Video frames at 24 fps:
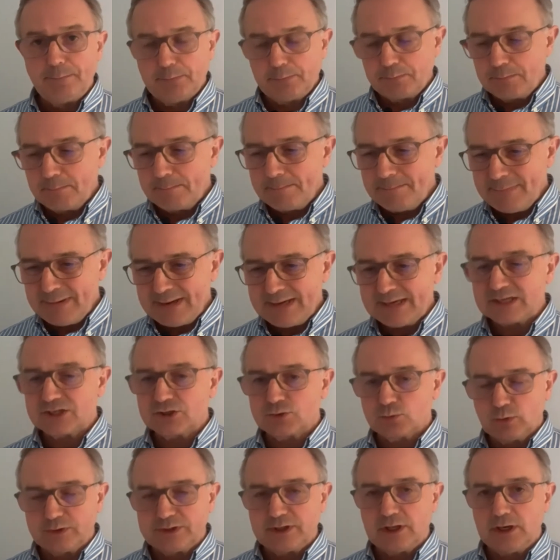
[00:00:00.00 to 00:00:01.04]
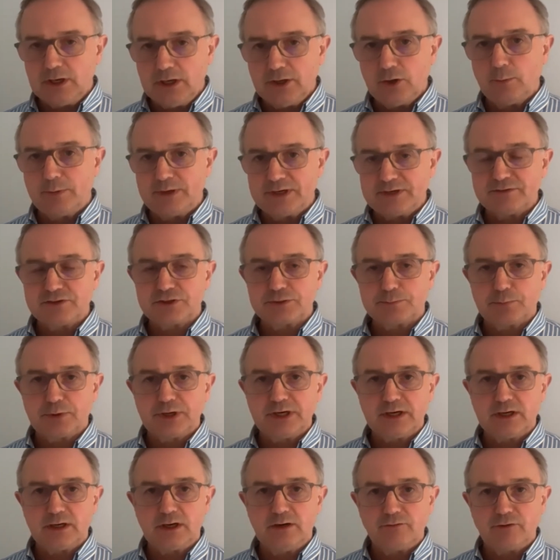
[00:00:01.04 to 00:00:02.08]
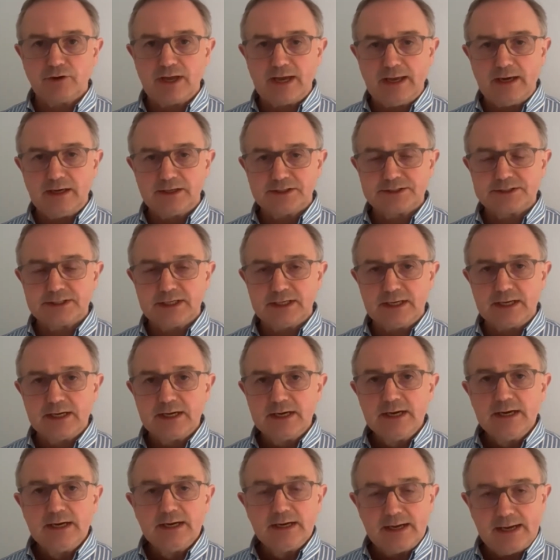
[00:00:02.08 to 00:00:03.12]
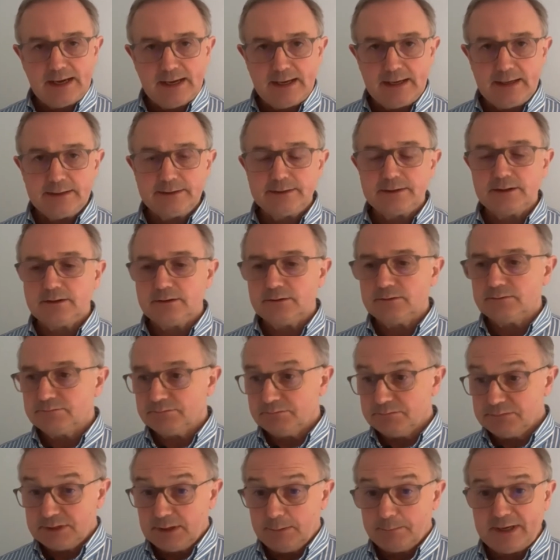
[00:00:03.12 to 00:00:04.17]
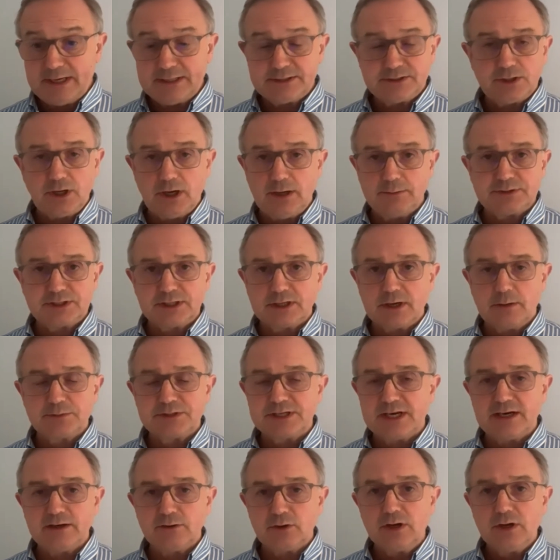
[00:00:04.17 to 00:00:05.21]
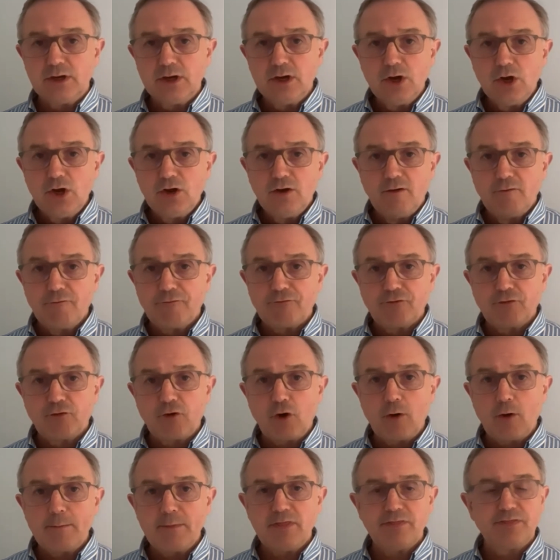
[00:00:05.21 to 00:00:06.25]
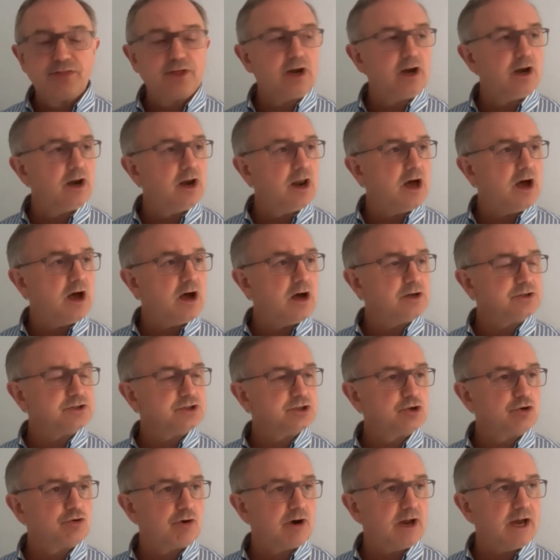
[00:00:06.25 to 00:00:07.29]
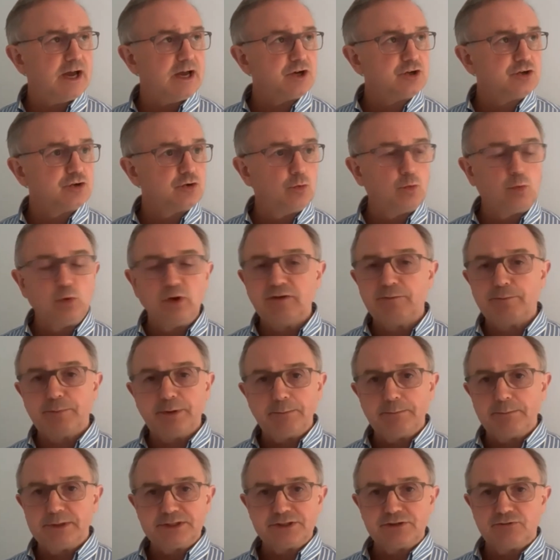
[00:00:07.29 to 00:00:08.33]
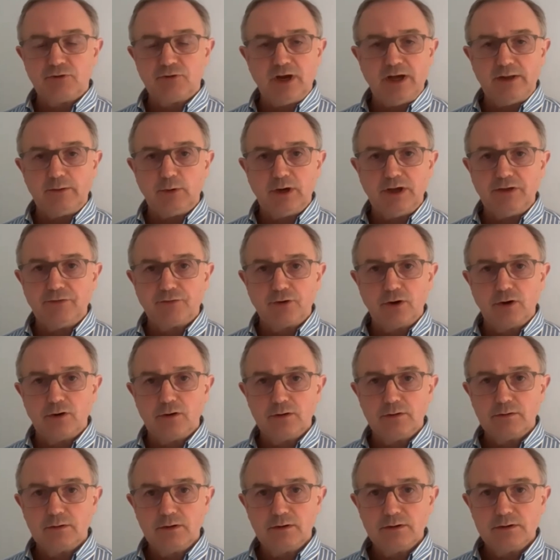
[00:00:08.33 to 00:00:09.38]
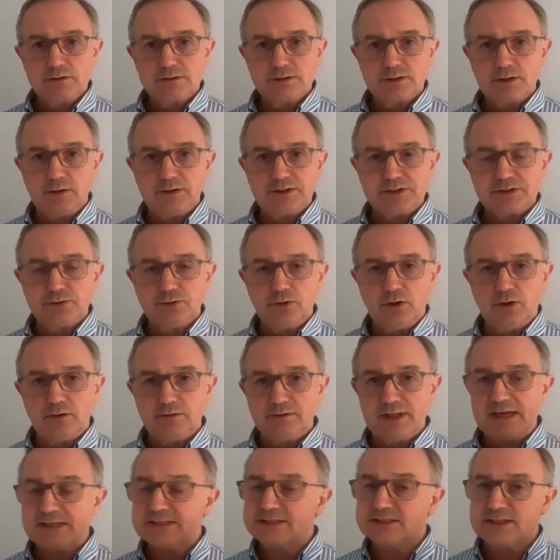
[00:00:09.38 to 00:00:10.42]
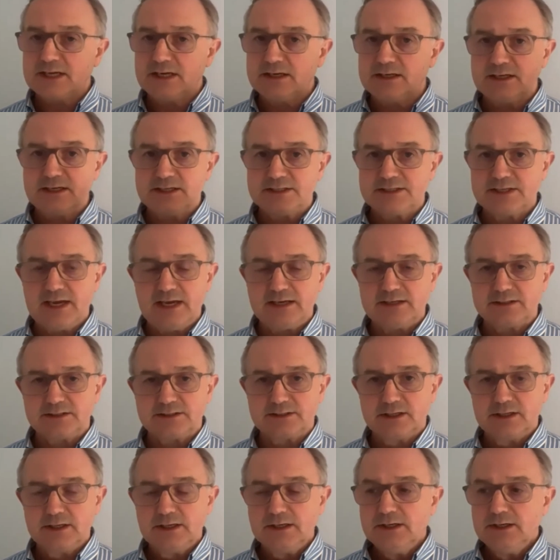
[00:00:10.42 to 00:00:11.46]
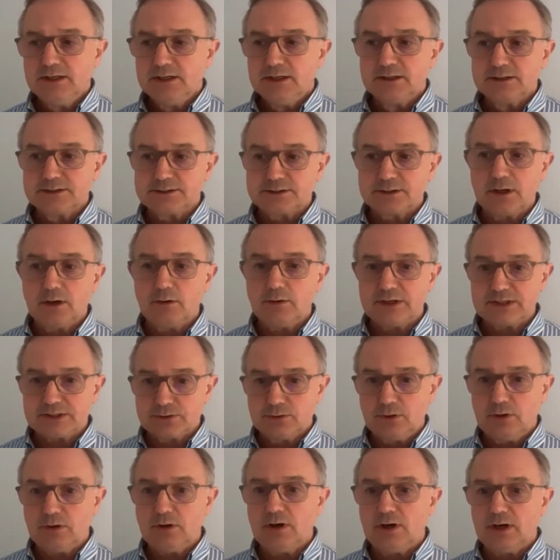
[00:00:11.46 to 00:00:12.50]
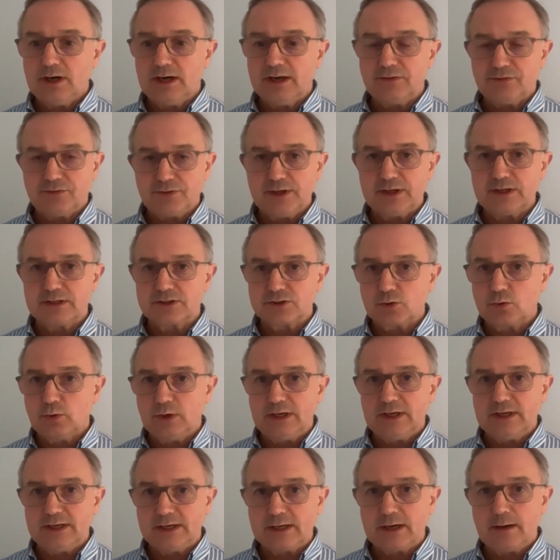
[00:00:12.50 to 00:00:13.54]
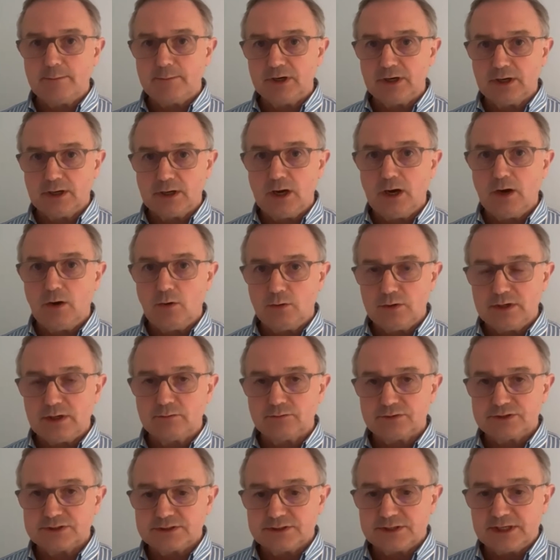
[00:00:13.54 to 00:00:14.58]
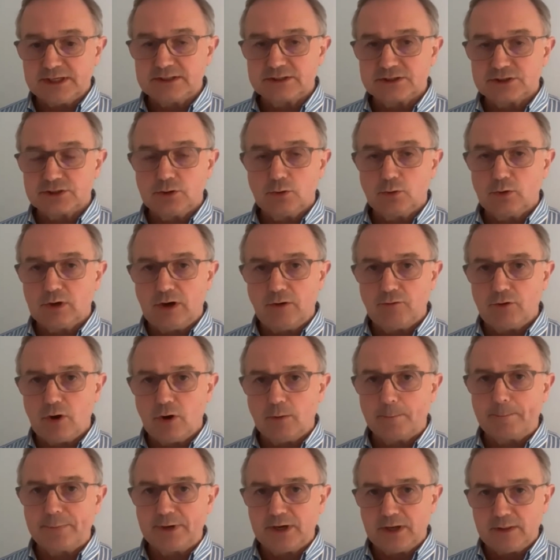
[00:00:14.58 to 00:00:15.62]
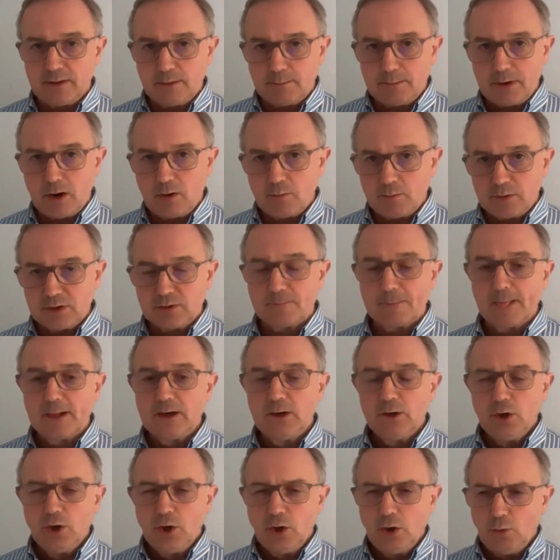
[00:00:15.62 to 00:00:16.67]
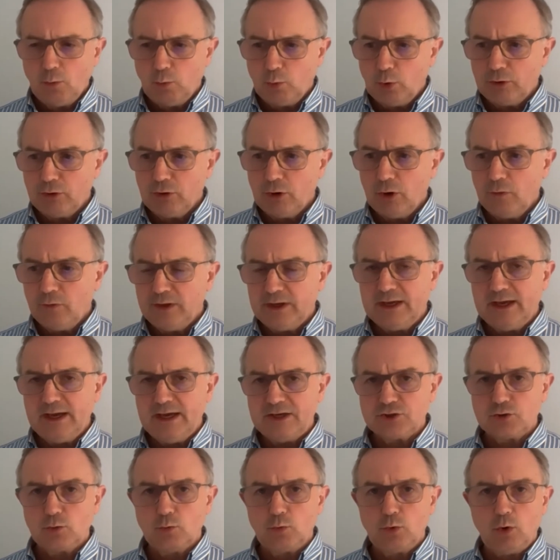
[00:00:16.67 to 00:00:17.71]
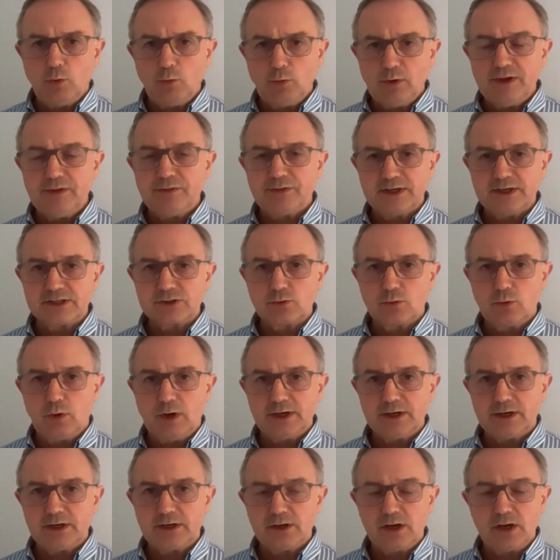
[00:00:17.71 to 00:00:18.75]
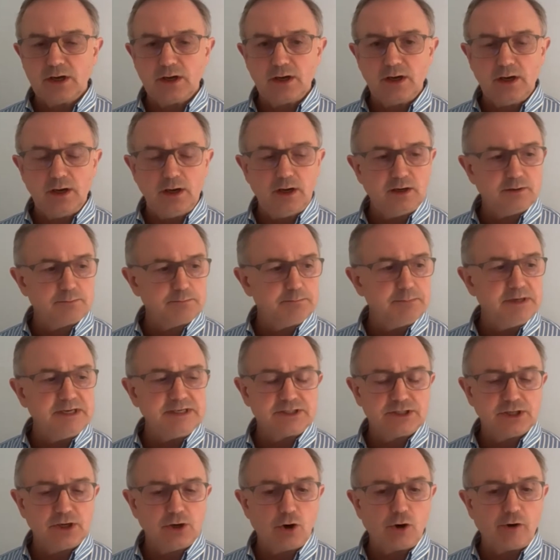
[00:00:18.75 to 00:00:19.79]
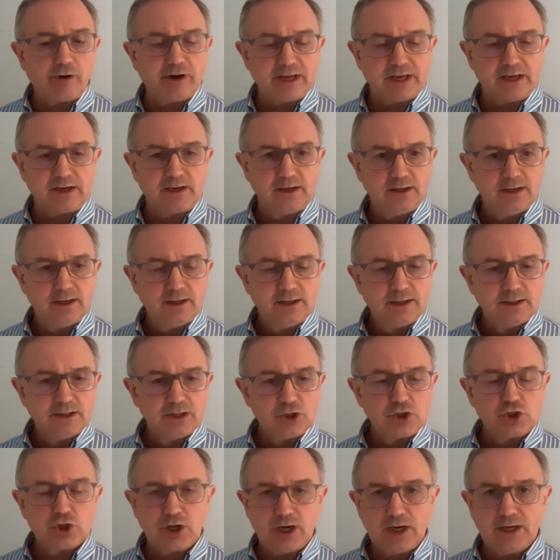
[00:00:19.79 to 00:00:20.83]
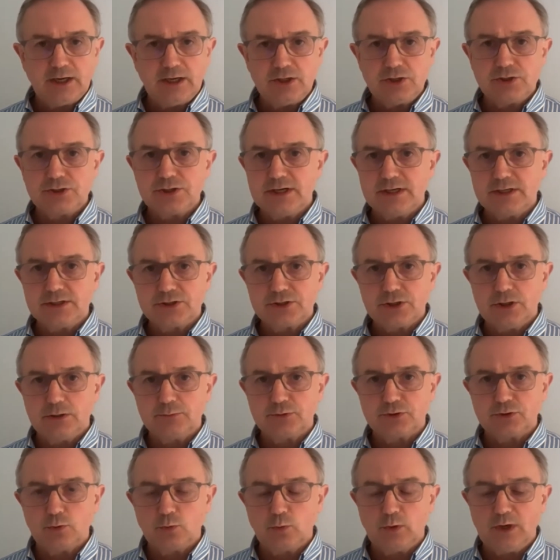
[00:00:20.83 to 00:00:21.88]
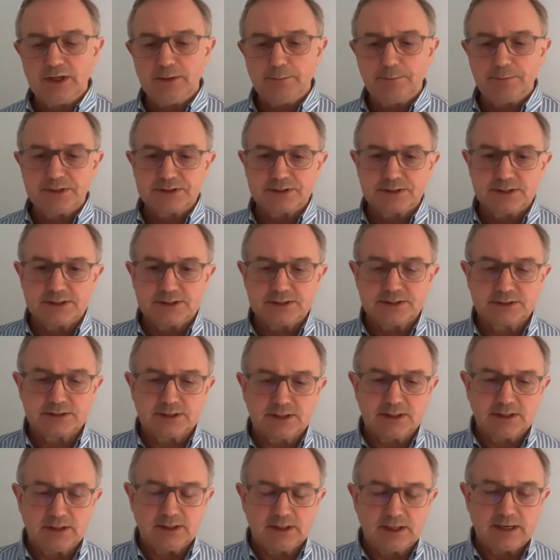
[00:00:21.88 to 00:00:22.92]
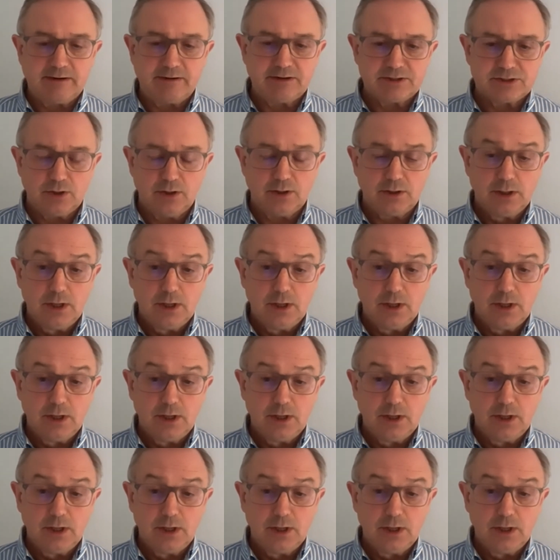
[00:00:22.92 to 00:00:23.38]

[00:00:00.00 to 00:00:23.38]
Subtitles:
mixed with a little bit of a sprinkle of reality and some bad times. It comes in anyway. From the last crash, we've been busy right the way through. So that's 10 years hence. So it's not like things quickly come and go. Things still go wrong. But at the moment, we're on the edge of what we think is quite a meteoric change in terms of the way business carries on.